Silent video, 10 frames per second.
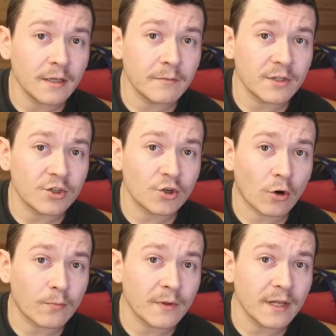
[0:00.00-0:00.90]
image
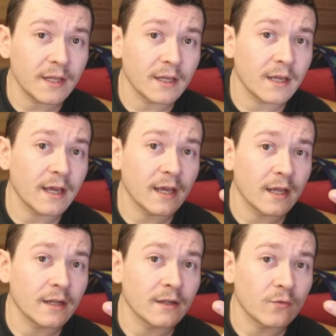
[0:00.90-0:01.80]
sharpening,
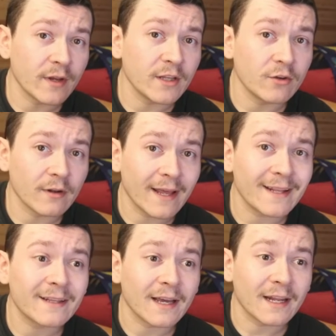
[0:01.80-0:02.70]
and Radeon
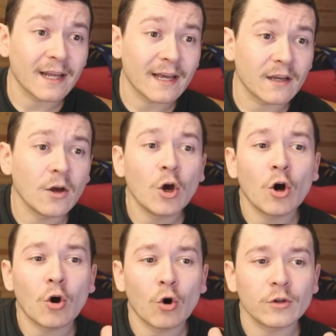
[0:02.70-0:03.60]
anti-lag
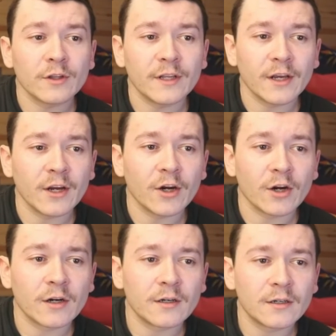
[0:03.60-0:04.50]
on
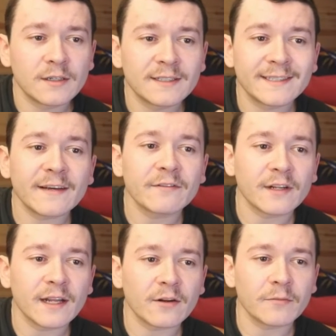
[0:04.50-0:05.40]
their
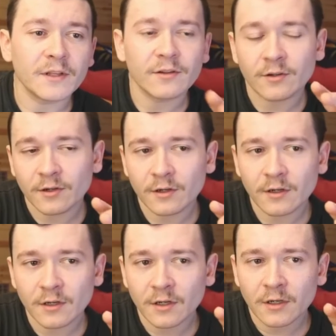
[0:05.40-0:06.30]
7 nanometer
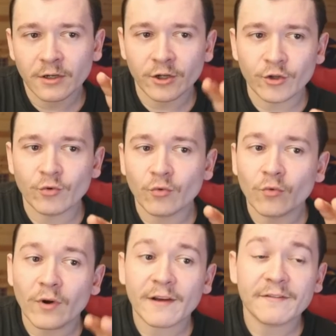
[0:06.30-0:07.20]
new
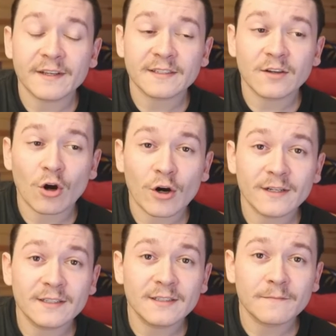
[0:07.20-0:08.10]
graphics
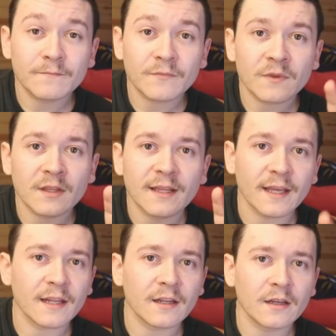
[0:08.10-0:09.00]
cards
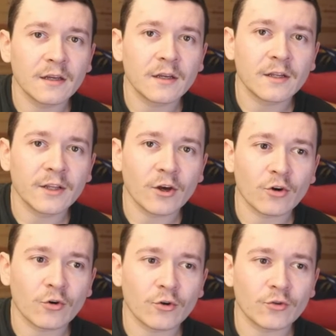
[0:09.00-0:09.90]
than they
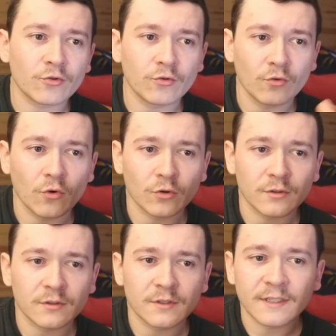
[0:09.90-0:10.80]
are going to do
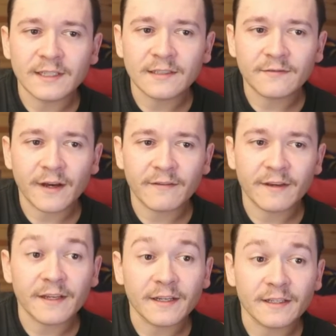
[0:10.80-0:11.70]
on these
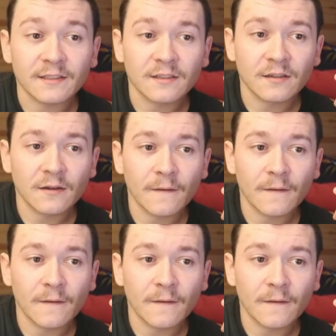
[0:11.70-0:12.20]
580s.